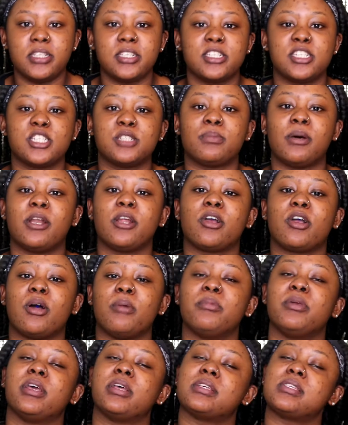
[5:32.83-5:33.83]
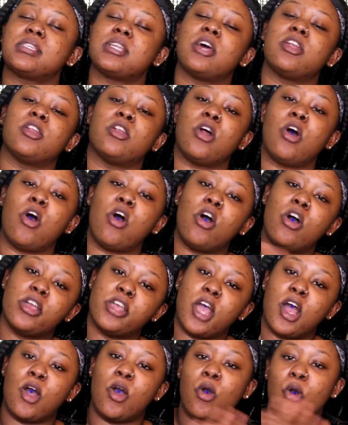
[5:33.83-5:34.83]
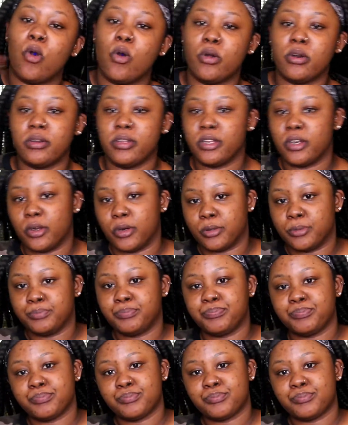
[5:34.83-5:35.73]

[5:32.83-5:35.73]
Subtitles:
She's about to come here and stun all y'all old, you know,